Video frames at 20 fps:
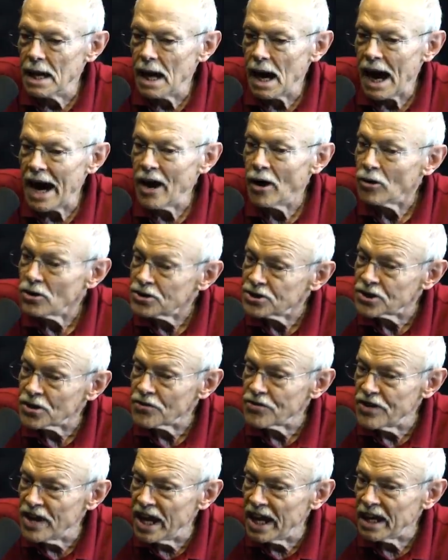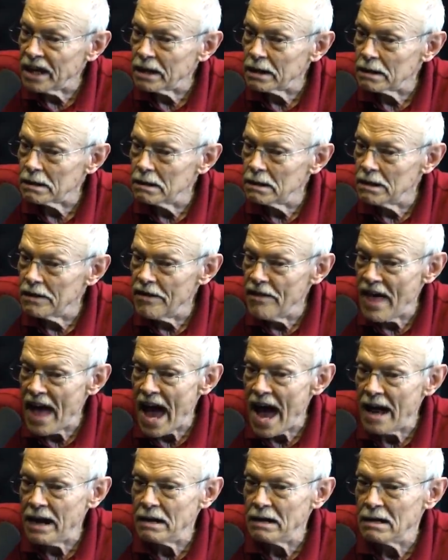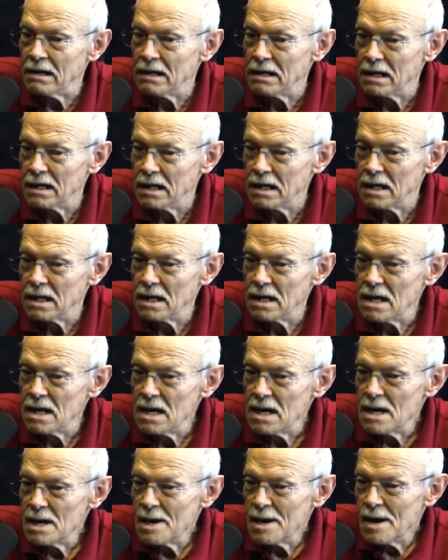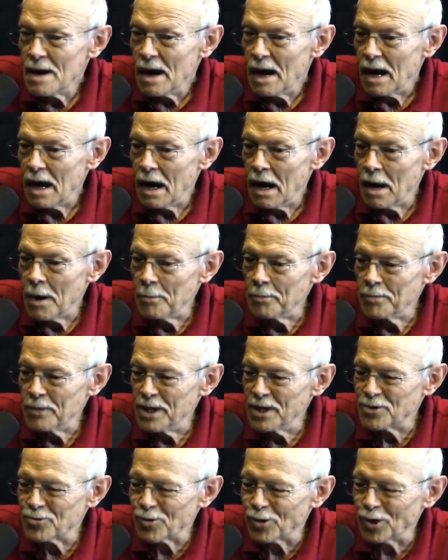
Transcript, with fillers: I also think that um, it's